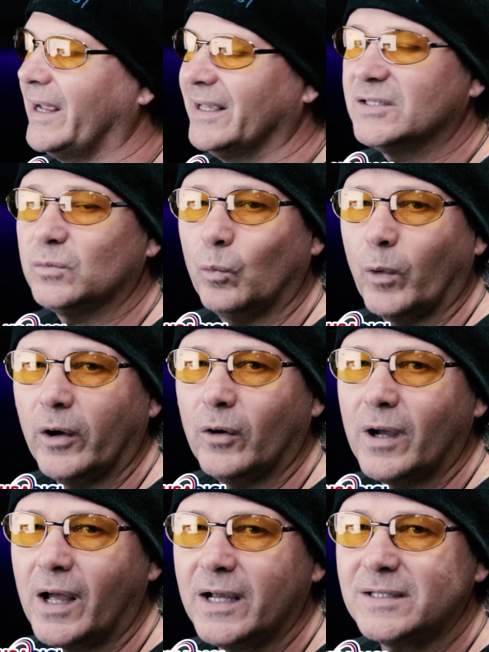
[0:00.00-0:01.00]
as
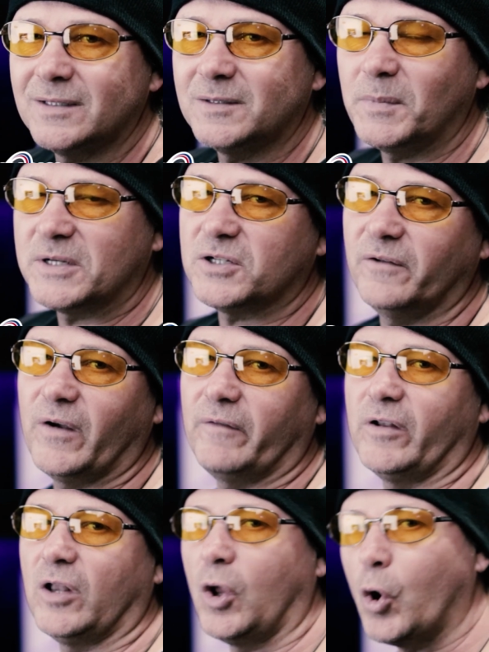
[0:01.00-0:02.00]
well, guys, especially if you
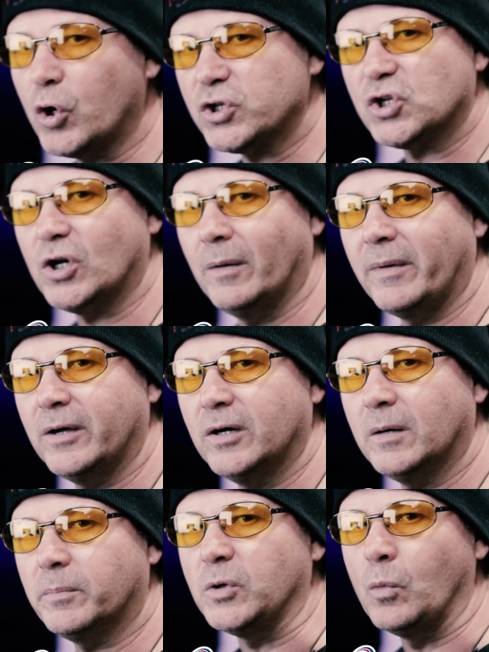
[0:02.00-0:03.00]
have a launch coming
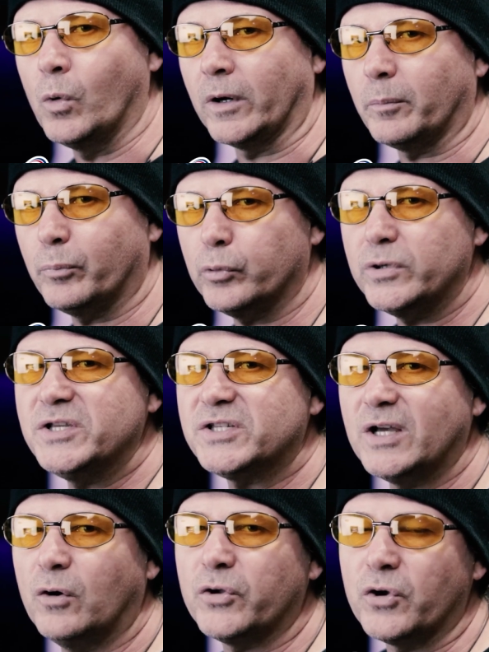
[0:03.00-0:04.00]
up. You want to
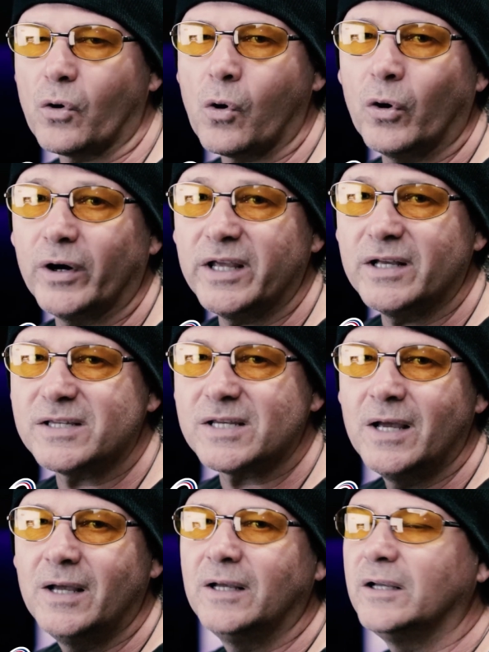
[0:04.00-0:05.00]
pre-sale your
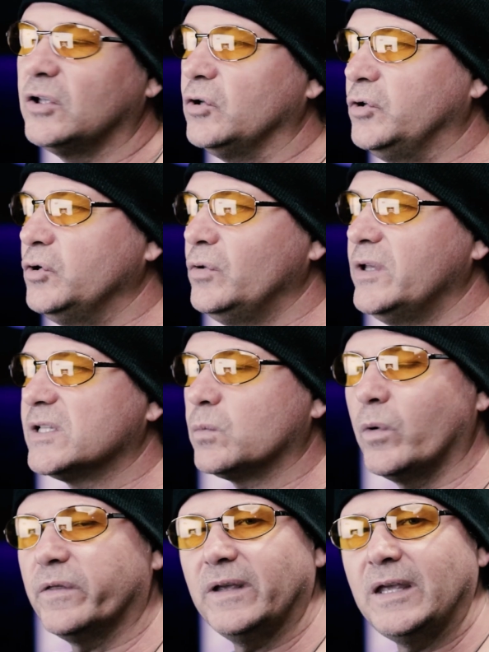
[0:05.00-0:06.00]
audience. You do
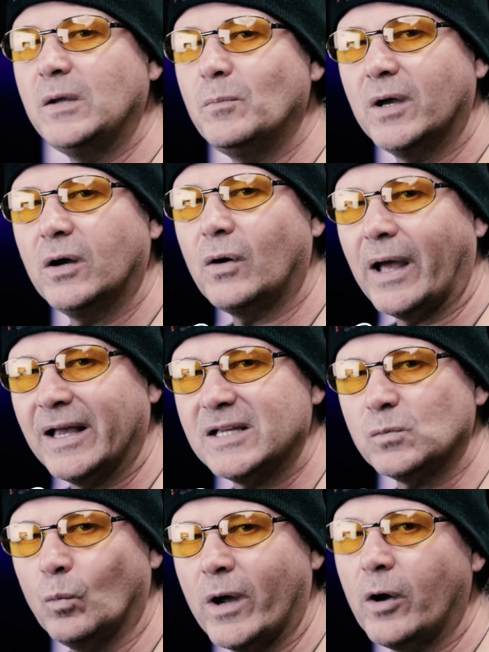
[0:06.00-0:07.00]
this with email
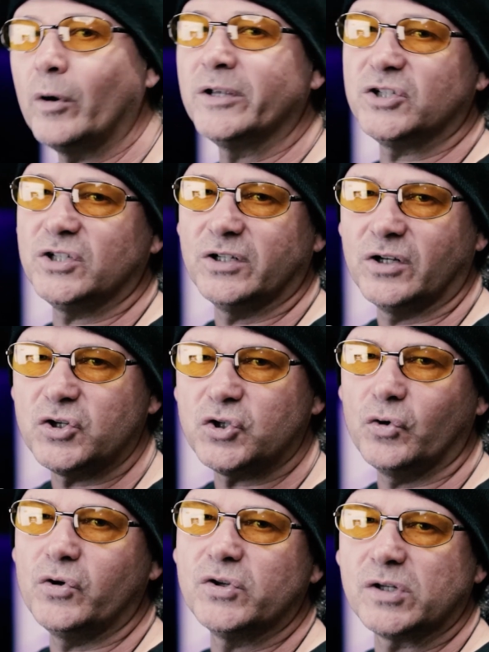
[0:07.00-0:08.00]
as well, and she's going to
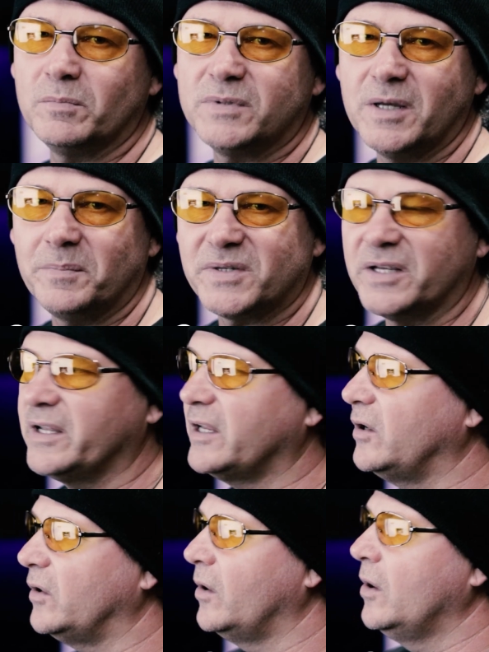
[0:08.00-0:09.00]
show you some tips in
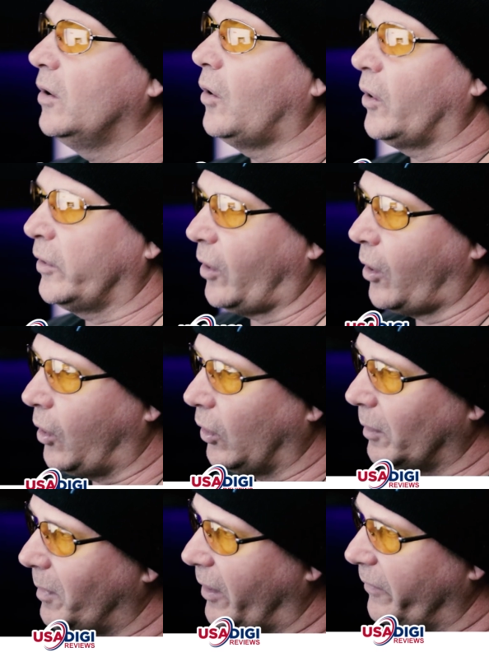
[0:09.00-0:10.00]
here on
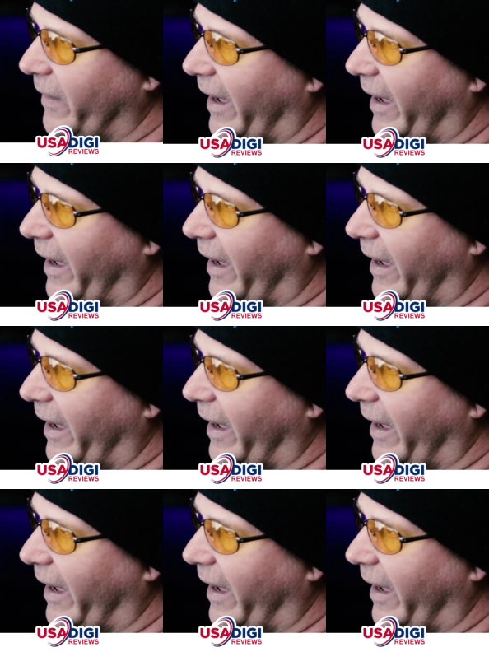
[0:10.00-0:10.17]
all about